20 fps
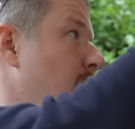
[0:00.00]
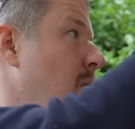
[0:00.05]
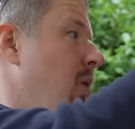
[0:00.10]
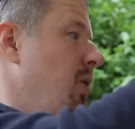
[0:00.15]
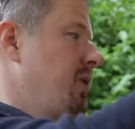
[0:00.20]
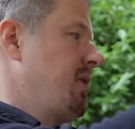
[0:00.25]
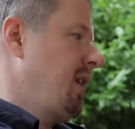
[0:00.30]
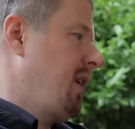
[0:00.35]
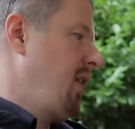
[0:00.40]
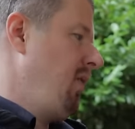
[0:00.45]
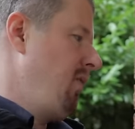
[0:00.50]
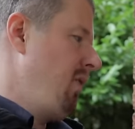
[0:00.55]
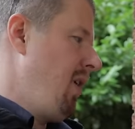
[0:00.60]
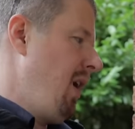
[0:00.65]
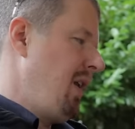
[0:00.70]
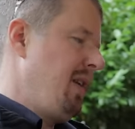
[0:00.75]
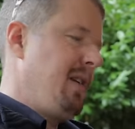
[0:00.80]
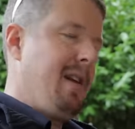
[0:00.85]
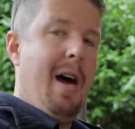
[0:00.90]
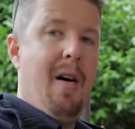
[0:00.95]
water can
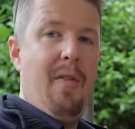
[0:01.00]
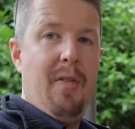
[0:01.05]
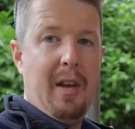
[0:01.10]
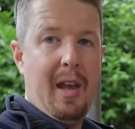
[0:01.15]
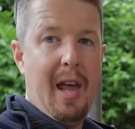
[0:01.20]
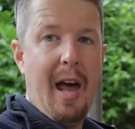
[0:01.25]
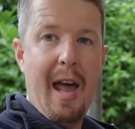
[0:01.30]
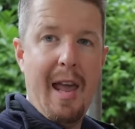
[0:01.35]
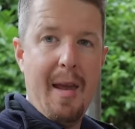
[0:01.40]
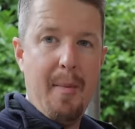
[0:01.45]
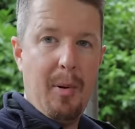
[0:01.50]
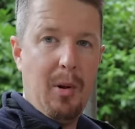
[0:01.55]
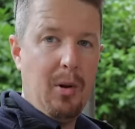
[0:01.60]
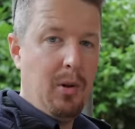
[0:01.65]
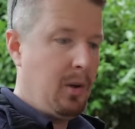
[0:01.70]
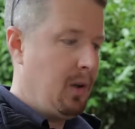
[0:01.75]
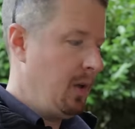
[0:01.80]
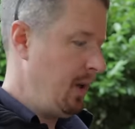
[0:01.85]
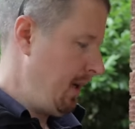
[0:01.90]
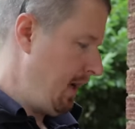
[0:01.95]
run down the
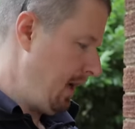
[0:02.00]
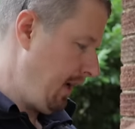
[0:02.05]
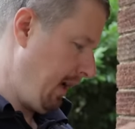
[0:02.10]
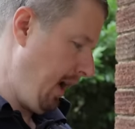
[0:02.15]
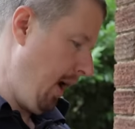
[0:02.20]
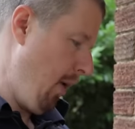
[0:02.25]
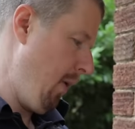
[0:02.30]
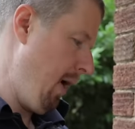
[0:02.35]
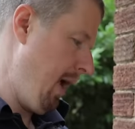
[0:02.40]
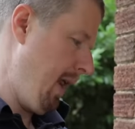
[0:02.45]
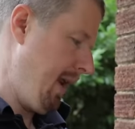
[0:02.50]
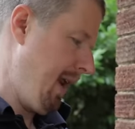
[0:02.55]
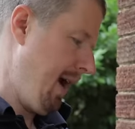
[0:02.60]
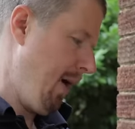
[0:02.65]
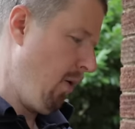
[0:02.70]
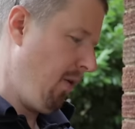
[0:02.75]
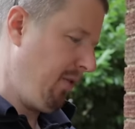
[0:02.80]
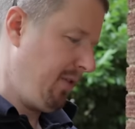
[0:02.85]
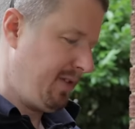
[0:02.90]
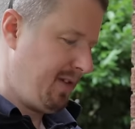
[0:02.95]
cable and go in.
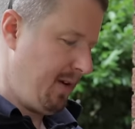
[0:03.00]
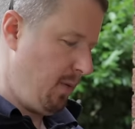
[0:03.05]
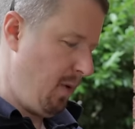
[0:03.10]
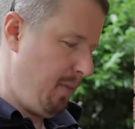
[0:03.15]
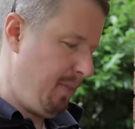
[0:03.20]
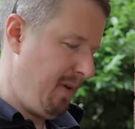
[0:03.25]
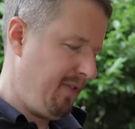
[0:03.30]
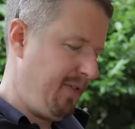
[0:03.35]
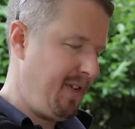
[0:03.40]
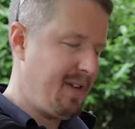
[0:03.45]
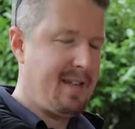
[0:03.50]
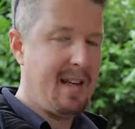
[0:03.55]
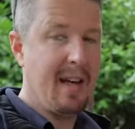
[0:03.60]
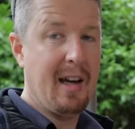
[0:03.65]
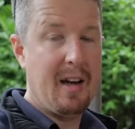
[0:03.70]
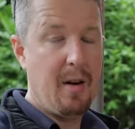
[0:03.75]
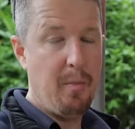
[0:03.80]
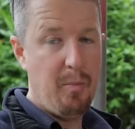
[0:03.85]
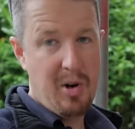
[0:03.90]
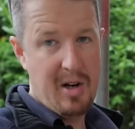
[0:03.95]
Now obviously we'd be fitting
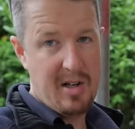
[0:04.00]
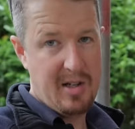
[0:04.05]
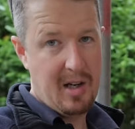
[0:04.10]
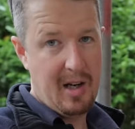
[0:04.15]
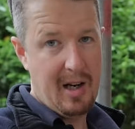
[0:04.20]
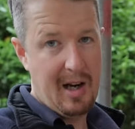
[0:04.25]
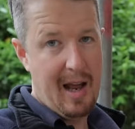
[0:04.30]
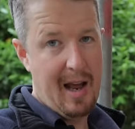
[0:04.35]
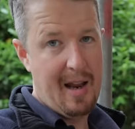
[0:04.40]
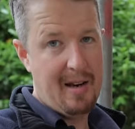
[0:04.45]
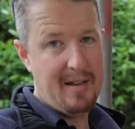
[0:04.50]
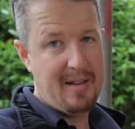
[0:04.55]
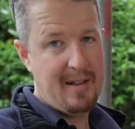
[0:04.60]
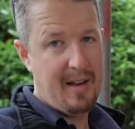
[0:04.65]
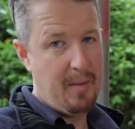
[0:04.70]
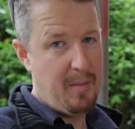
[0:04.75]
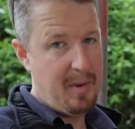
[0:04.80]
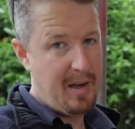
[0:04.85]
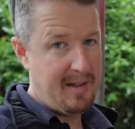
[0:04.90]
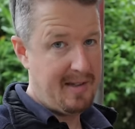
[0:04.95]
a compression gland, it's
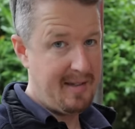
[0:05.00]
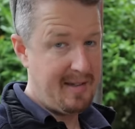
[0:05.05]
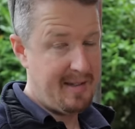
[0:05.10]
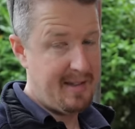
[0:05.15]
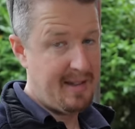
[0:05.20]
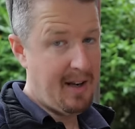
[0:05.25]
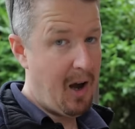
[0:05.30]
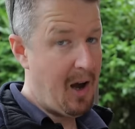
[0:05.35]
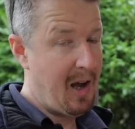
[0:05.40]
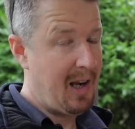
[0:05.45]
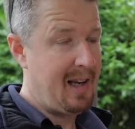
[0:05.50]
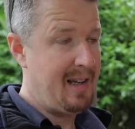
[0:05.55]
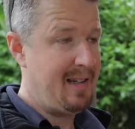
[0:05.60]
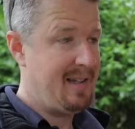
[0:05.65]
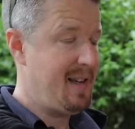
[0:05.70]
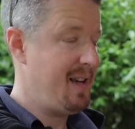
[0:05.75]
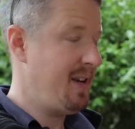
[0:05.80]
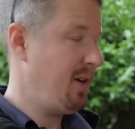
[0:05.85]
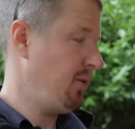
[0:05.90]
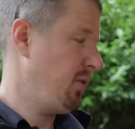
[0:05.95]
going to be tightly
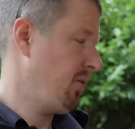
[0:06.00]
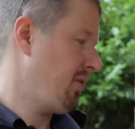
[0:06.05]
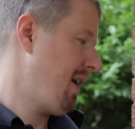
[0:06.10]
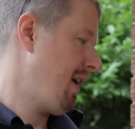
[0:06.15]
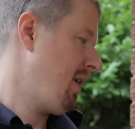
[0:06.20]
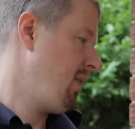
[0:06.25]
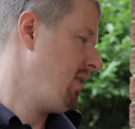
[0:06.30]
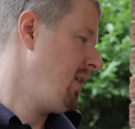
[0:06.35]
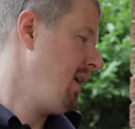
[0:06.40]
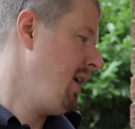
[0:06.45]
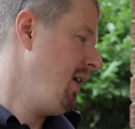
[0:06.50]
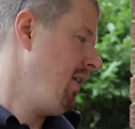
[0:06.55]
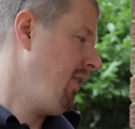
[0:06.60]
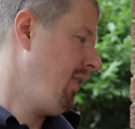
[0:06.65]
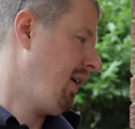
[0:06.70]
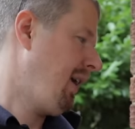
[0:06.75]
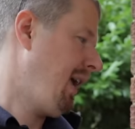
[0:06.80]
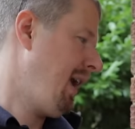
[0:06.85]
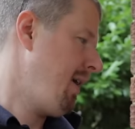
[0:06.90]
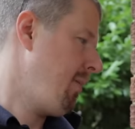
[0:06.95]
sealed around
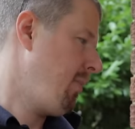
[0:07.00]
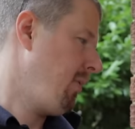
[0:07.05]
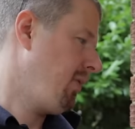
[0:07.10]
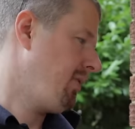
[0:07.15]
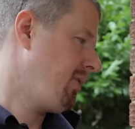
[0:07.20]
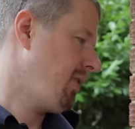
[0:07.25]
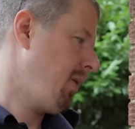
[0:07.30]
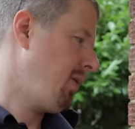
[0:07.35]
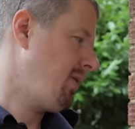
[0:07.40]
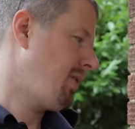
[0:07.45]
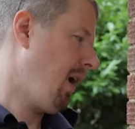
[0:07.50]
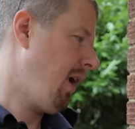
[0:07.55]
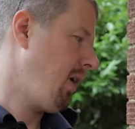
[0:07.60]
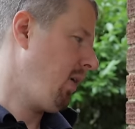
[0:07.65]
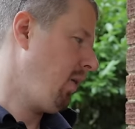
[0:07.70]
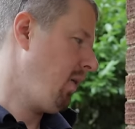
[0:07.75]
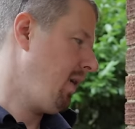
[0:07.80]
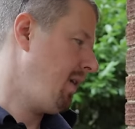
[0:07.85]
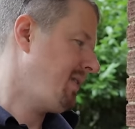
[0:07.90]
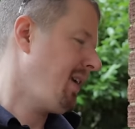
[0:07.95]
the cable, so
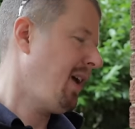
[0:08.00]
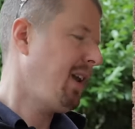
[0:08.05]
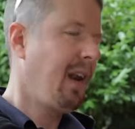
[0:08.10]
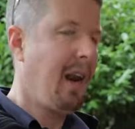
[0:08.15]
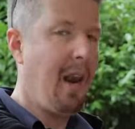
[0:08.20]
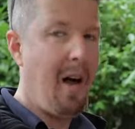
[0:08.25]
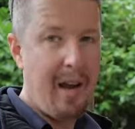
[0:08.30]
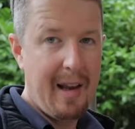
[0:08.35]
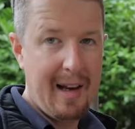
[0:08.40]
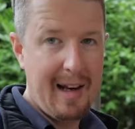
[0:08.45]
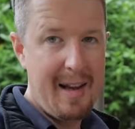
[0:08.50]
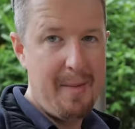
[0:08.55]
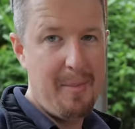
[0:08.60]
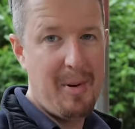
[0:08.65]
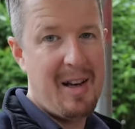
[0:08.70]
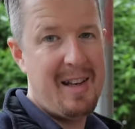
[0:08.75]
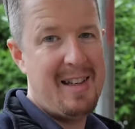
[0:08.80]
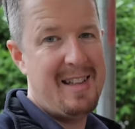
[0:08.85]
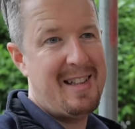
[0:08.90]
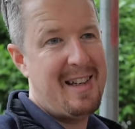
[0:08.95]
it's unlikely,
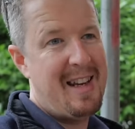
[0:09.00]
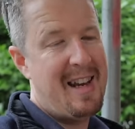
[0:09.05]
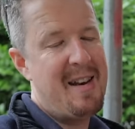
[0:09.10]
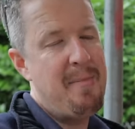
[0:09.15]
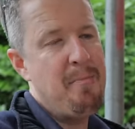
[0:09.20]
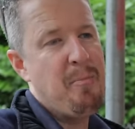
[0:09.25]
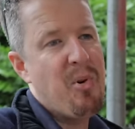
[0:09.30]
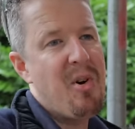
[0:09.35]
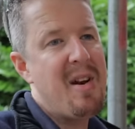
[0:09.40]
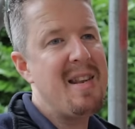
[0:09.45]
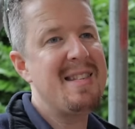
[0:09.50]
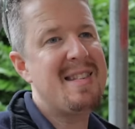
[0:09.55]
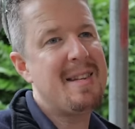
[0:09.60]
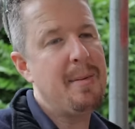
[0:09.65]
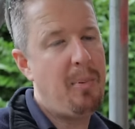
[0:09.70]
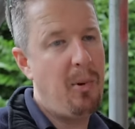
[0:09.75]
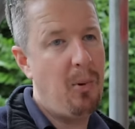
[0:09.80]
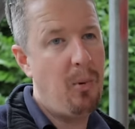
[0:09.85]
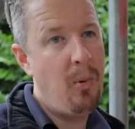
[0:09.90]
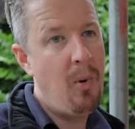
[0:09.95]
but in
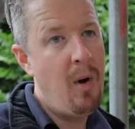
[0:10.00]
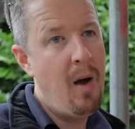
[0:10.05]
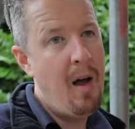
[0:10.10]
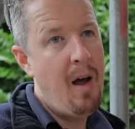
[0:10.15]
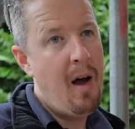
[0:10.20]
principle